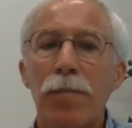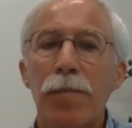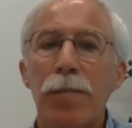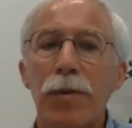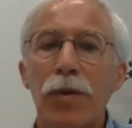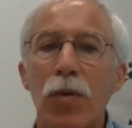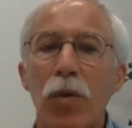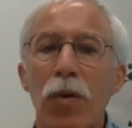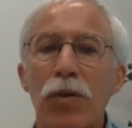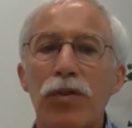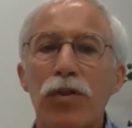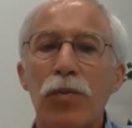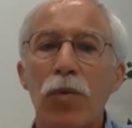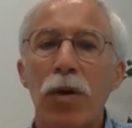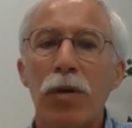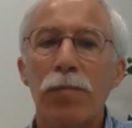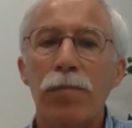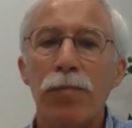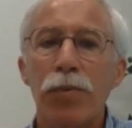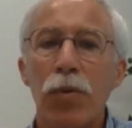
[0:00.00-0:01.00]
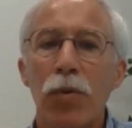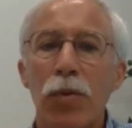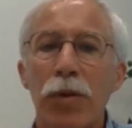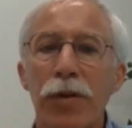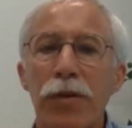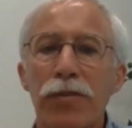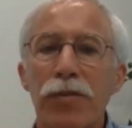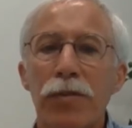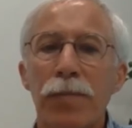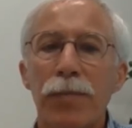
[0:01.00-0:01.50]
but also our
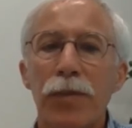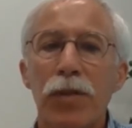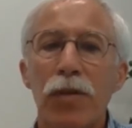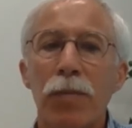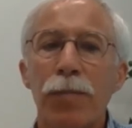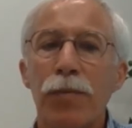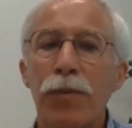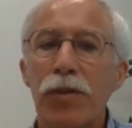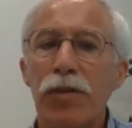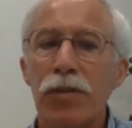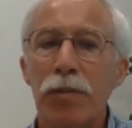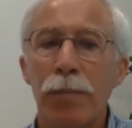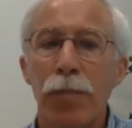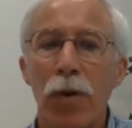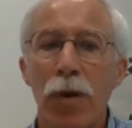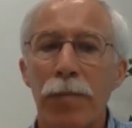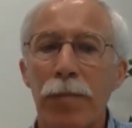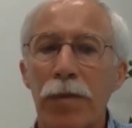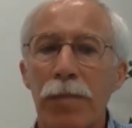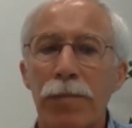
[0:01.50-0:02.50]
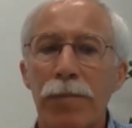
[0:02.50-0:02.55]
employees and our police department.